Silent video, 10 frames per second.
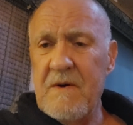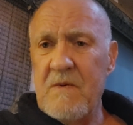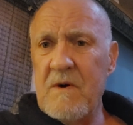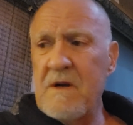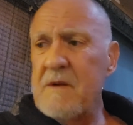
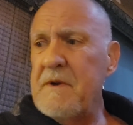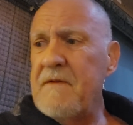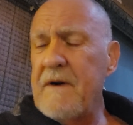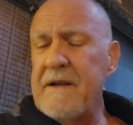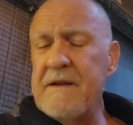We're going to be
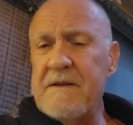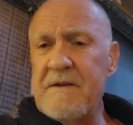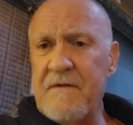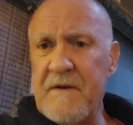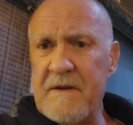fighting to
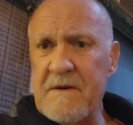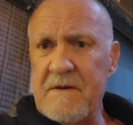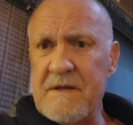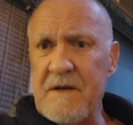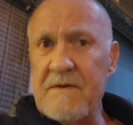defend
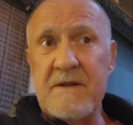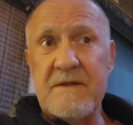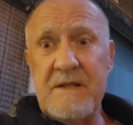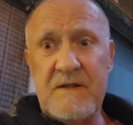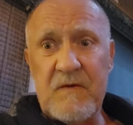ourselves
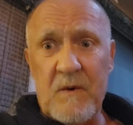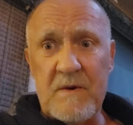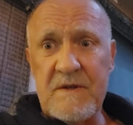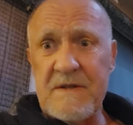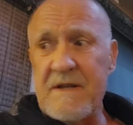as these
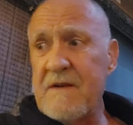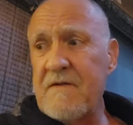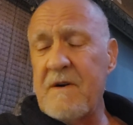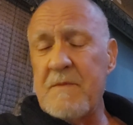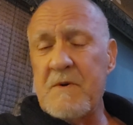forces that
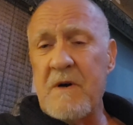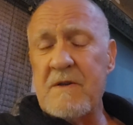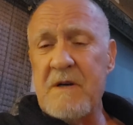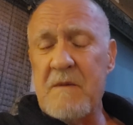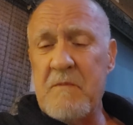have come
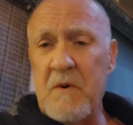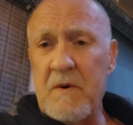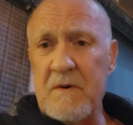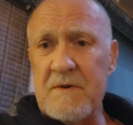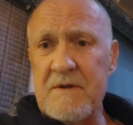across our
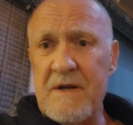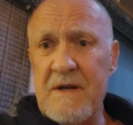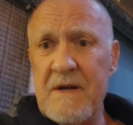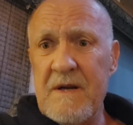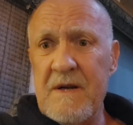borders,
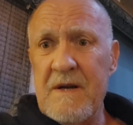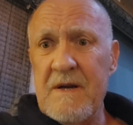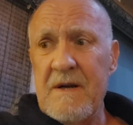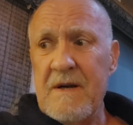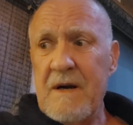
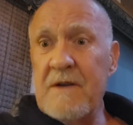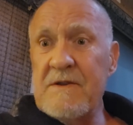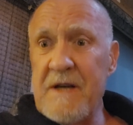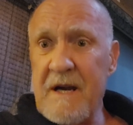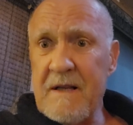
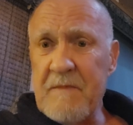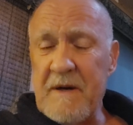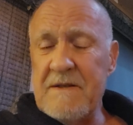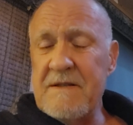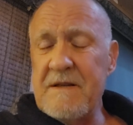unchecked
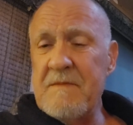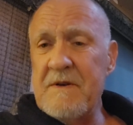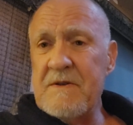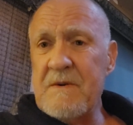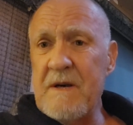by this
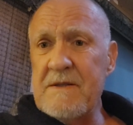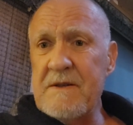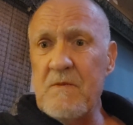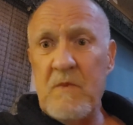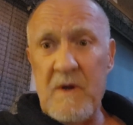
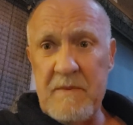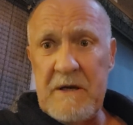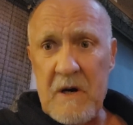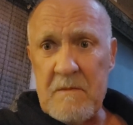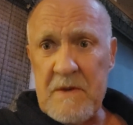administration, will
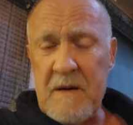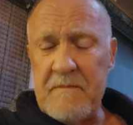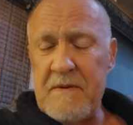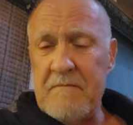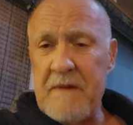be armed
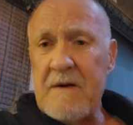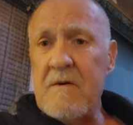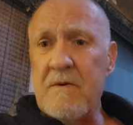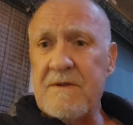up by our own